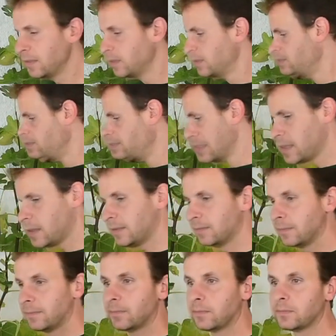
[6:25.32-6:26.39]
then
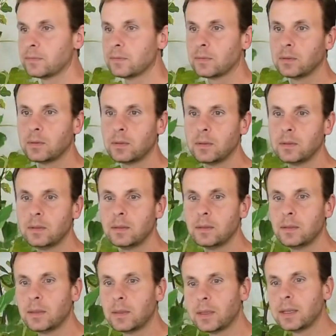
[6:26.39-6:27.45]

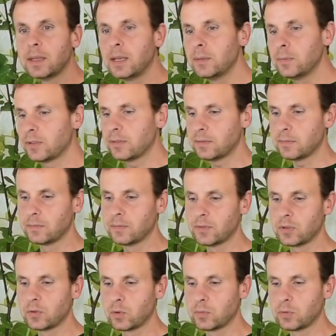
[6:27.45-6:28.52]
it helps
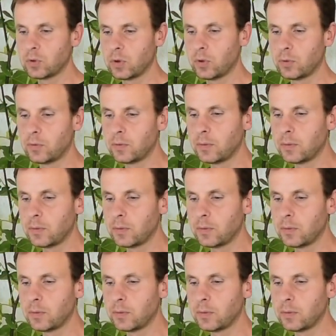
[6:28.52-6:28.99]
you overall.